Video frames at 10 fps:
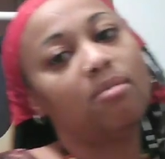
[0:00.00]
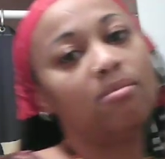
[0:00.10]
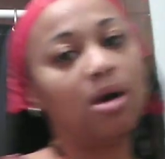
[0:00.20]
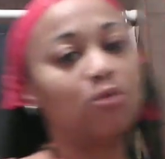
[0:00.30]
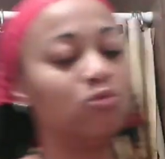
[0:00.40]

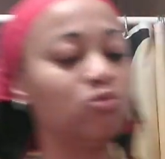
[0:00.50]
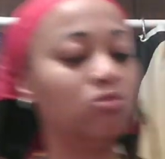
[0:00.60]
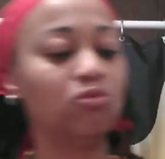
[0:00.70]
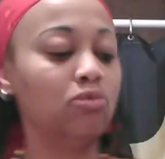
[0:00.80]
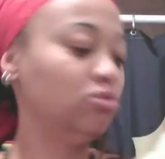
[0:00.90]
my,
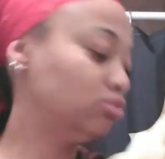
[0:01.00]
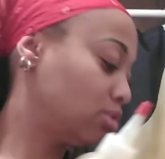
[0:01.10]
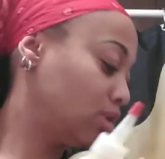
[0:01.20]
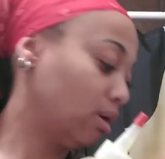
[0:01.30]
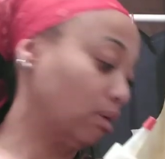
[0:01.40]
oh
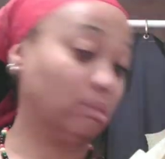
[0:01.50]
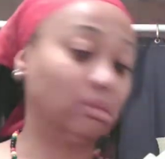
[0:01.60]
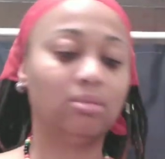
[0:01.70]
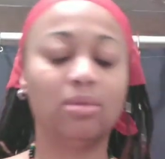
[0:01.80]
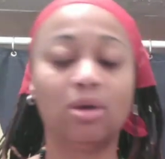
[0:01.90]
crap,
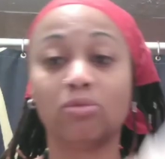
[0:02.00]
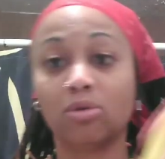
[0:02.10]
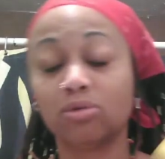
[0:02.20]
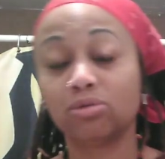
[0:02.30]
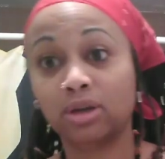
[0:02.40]
my
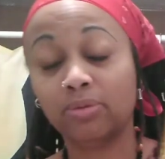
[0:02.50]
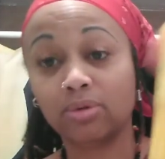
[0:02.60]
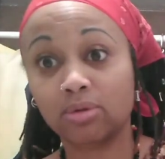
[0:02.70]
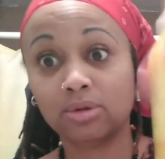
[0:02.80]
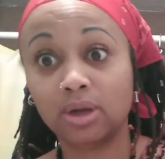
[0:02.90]
roads
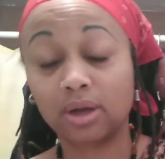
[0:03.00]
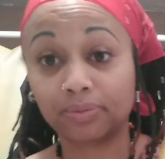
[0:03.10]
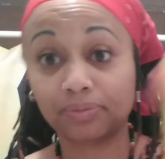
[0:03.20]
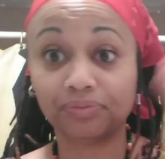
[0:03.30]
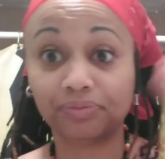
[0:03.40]
keeper on deck.